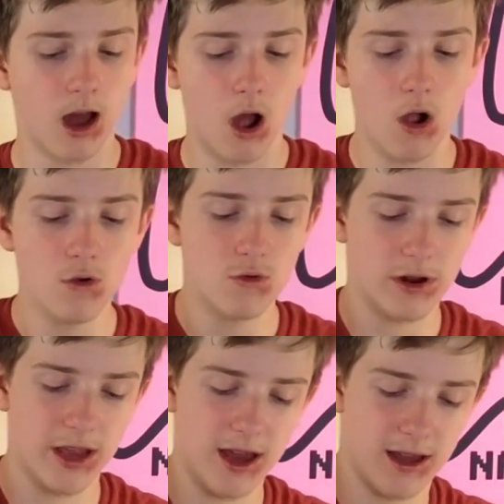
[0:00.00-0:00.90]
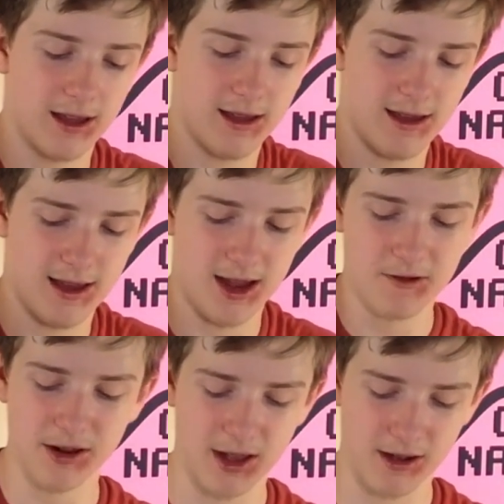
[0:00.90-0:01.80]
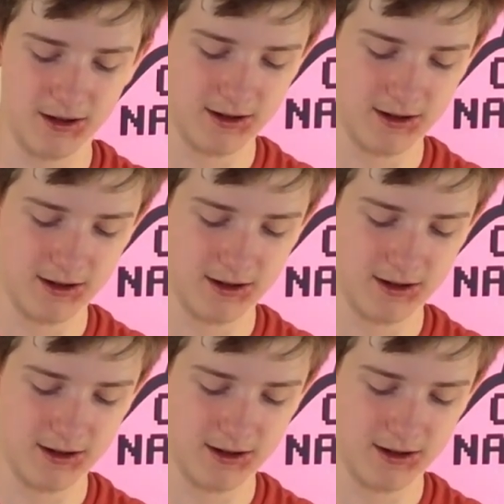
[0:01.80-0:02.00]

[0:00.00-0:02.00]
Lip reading: Oh yeah. Here we go.